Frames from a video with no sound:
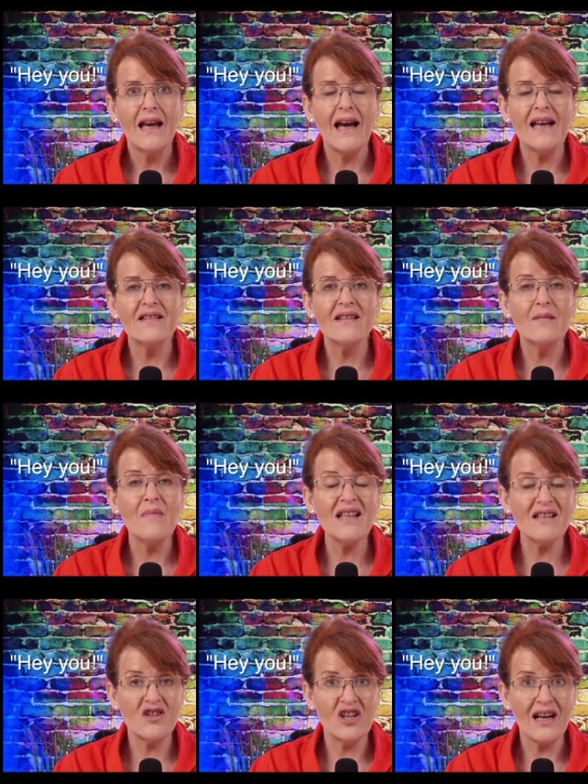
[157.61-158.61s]
as the
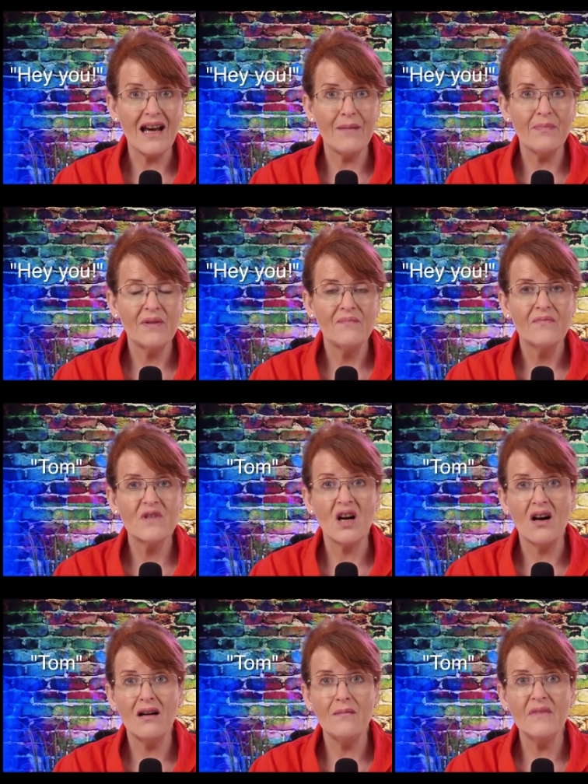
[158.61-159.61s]
messaging app,
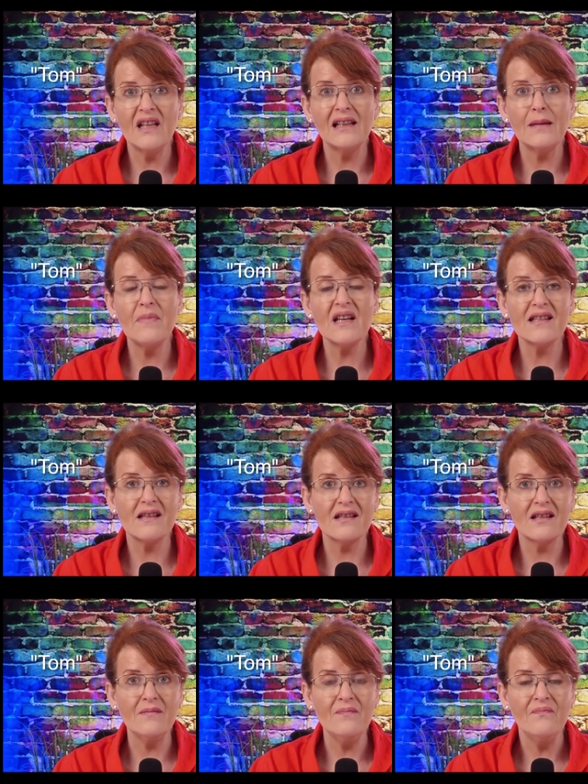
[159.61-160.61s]
Tom, the limbic
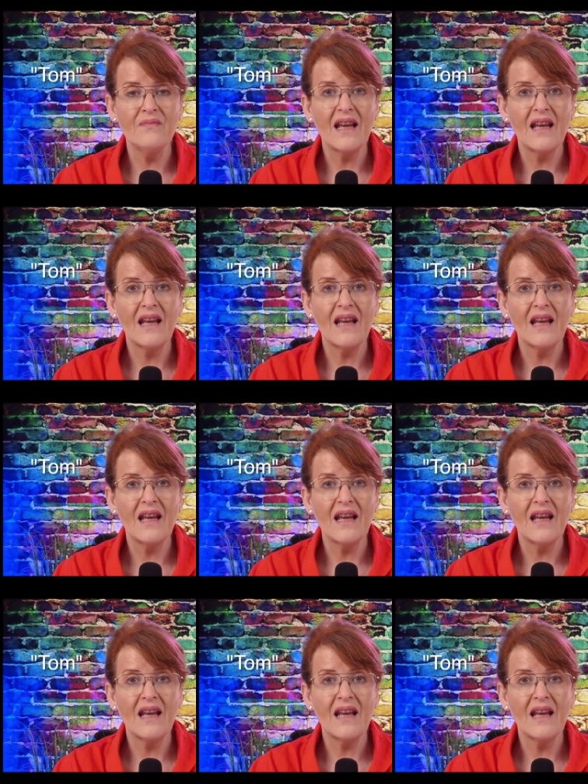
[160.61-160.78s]
system,